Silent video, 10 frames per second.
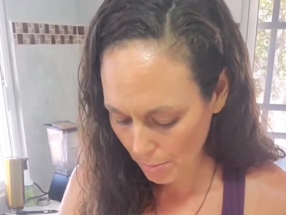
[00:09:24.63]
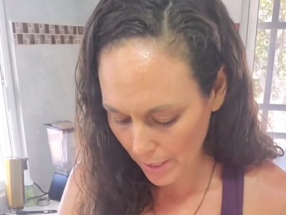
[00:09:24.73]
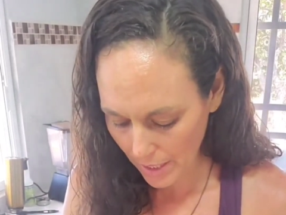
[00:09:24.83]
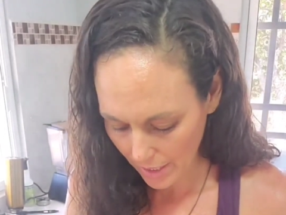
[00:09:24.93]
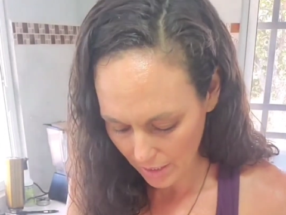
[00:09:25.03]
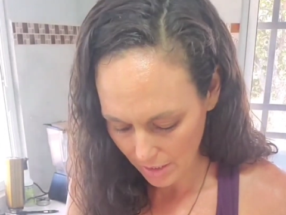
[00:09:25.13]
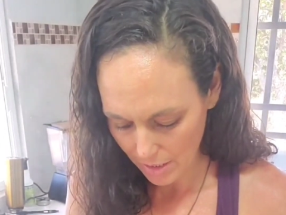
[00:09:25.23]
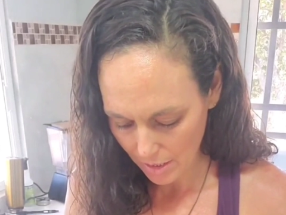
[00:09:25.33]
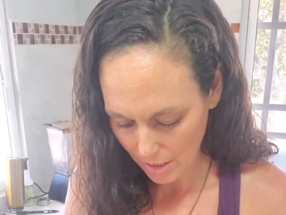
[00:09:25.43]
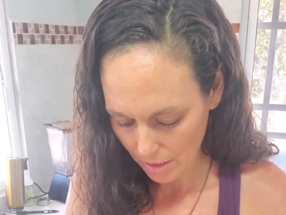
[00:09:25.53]

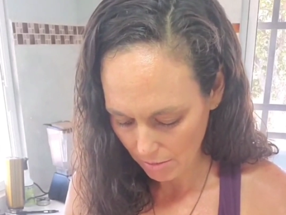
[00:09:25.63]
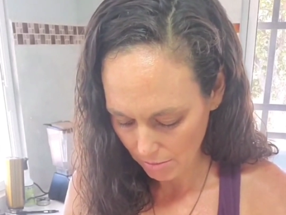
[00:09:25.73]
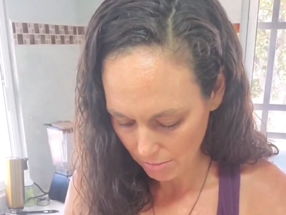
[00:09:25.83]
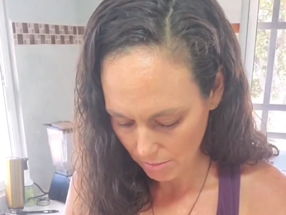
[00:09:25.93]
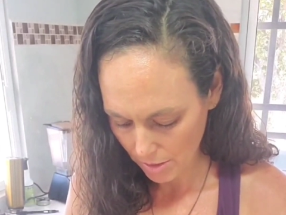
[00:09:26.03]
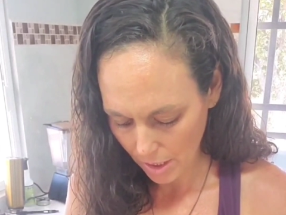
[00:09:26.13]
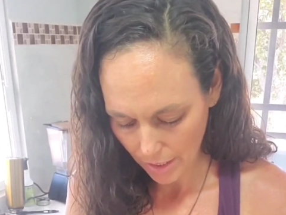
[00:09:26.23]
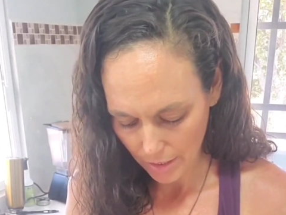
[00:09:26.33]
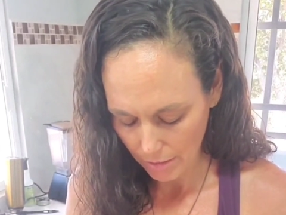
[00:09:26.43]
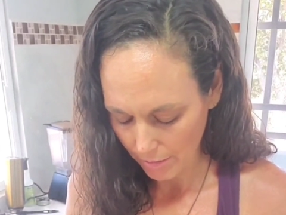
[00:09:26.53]
because it's
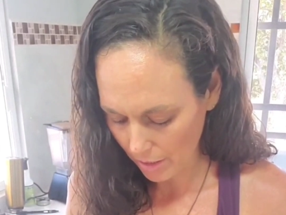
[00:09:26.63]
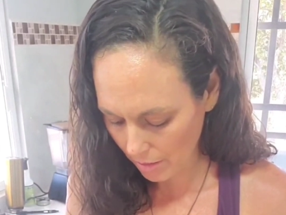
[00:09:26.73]
kind of